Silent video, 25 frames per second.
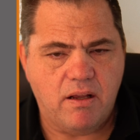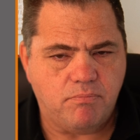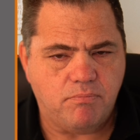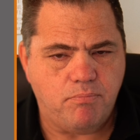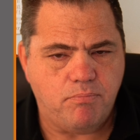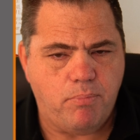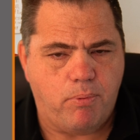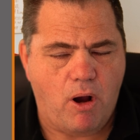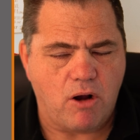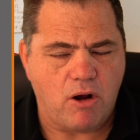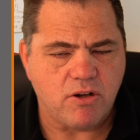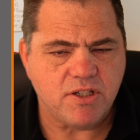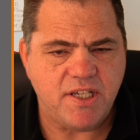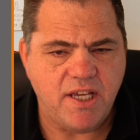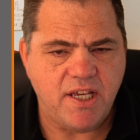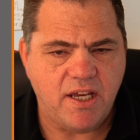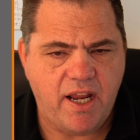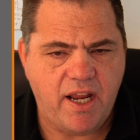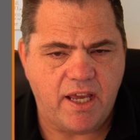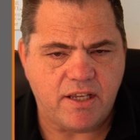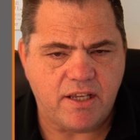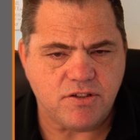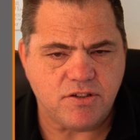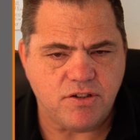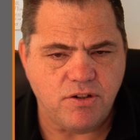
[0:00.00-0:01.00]
box here
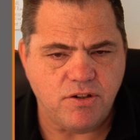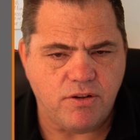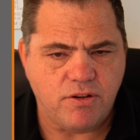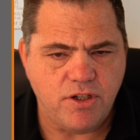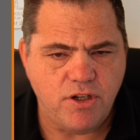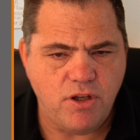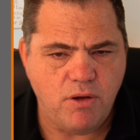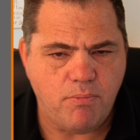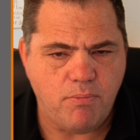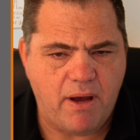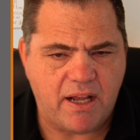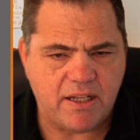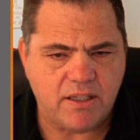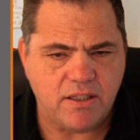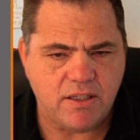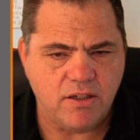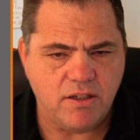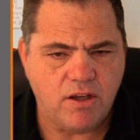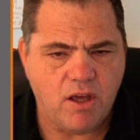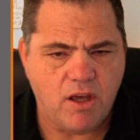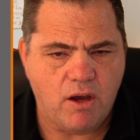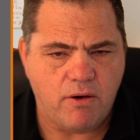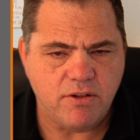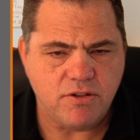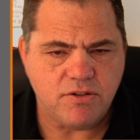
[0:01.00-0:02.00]
next to the new button,
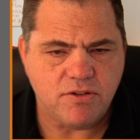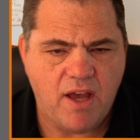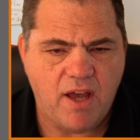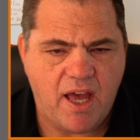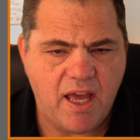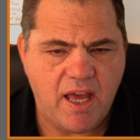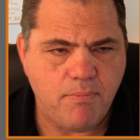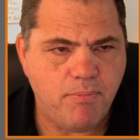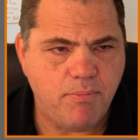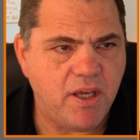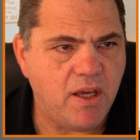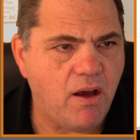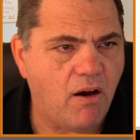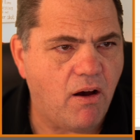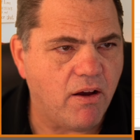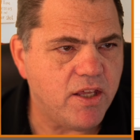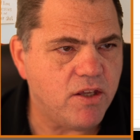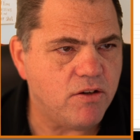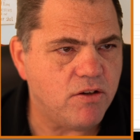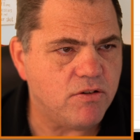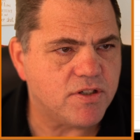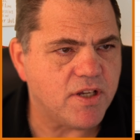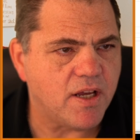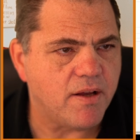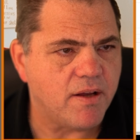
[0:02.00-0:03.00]
into API
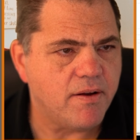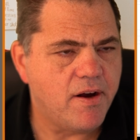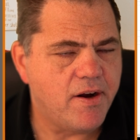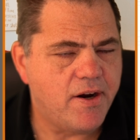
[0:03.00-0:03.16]
user,